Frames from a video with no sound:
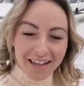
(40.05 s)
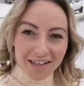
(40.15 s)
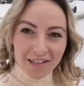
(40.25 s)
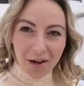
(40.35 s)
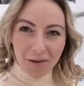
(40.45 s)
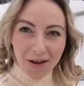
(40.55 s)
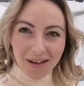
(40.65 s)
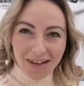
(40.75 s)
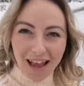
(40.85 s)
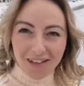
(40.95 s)
So
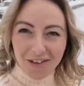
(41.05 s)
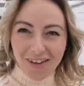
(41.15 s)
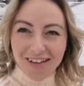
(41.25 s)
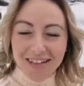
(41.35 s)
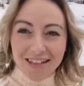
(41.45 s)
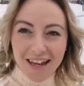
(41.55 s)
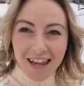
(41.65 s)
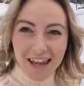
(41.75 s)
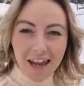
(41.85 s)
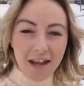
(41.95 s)
as you can
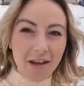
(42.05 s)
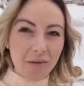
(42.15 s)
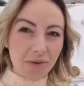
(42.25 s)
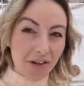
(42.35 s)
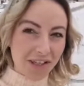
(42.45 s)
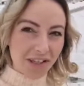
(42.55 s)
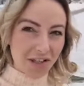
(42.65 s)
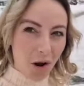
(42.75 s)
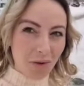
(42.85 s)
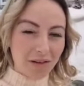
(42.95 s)
see, very
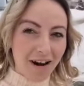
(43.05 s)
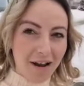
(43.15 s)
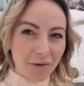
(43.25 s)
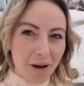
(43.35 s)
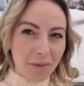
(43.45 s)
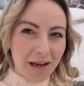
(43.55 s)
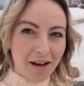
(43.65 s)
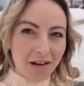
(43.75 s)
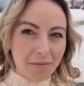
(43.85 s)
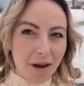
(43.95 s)
snowy around where we
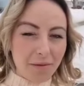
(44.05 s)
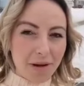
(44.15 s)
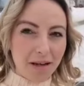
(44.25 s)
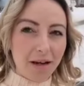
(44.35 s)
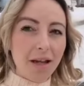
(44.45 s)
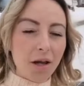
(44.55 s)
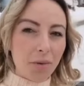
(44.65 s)
are at the moment.